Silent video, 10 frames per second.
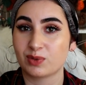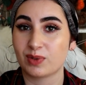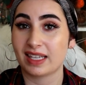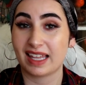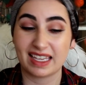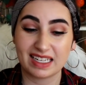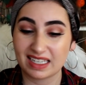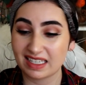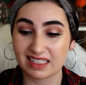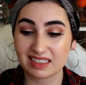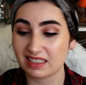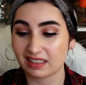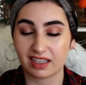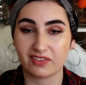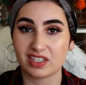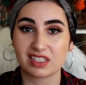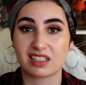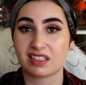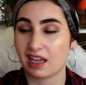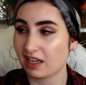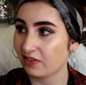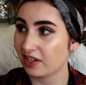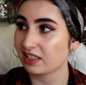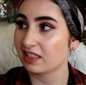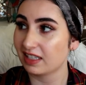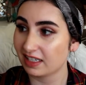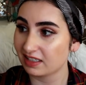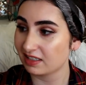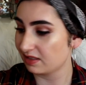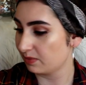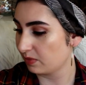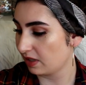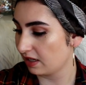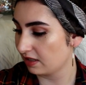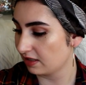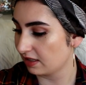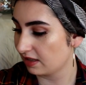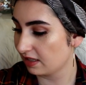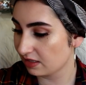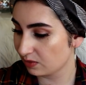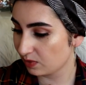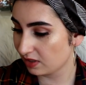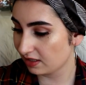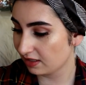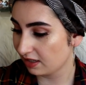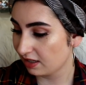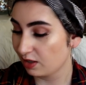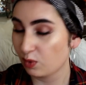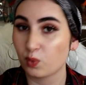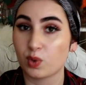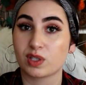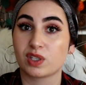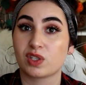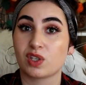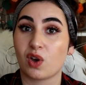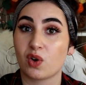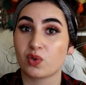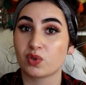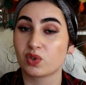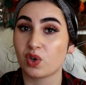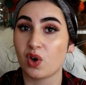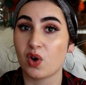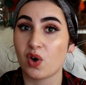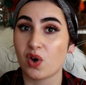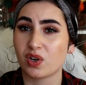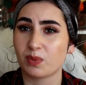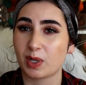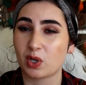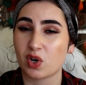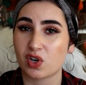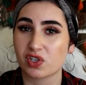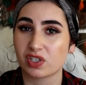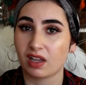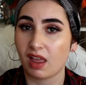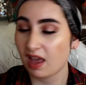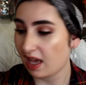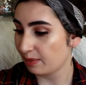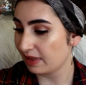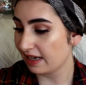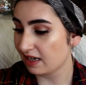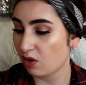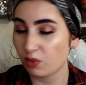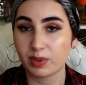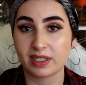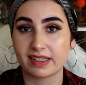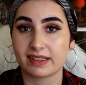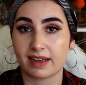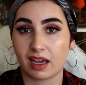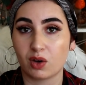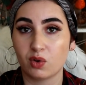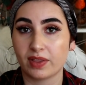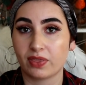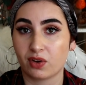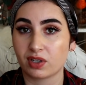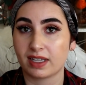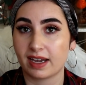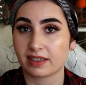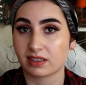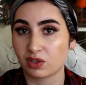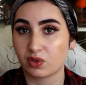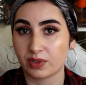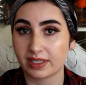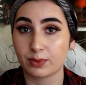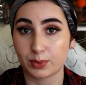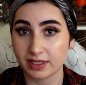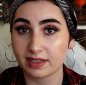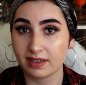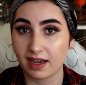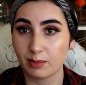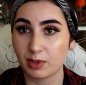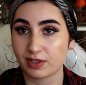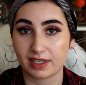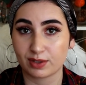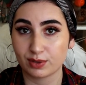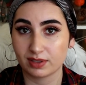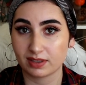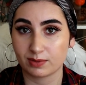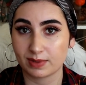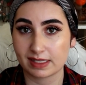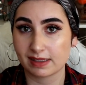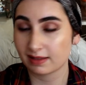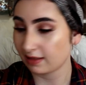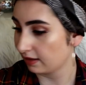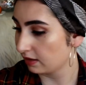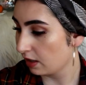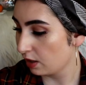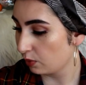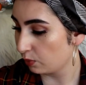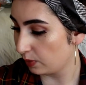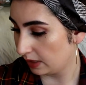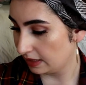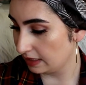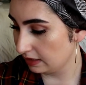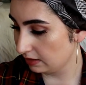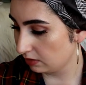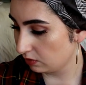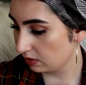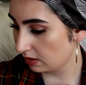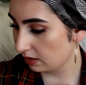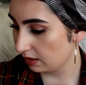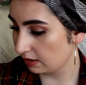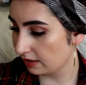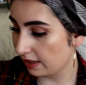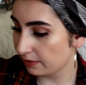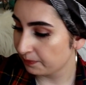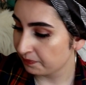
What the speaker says: related advent calendars, and yeah, this one was so good. Oh my gosh, I'm glad I opened it now and not like during the winter time because I couldn't resist like waiting or something like that.